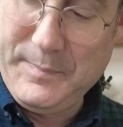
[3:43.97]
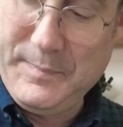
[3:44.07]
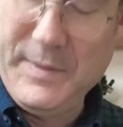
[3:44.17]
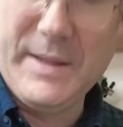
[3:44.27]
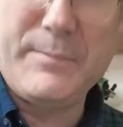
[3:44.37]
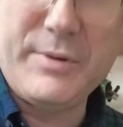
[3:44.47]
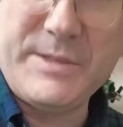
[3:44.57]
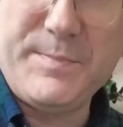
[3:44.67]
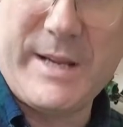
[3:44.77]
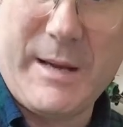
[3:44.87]
but the
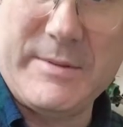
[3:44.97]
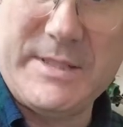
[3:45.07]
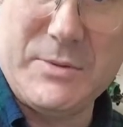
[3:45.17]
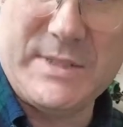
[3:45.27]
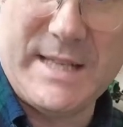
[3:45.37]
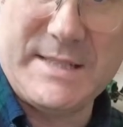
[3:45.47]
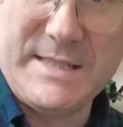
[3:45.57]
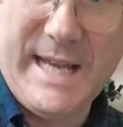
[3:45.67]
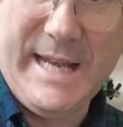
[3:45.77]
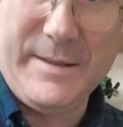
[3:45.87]
bridge pickup is still set to
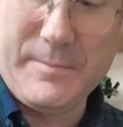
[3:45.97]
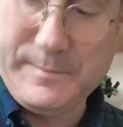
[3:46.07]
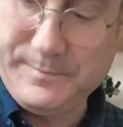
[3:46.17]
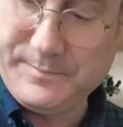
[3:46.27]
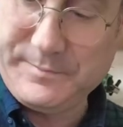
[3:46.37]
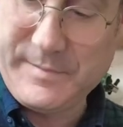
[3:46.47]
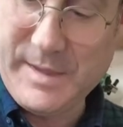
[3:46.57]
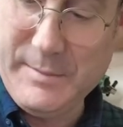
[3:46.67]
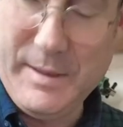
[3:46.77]
10, but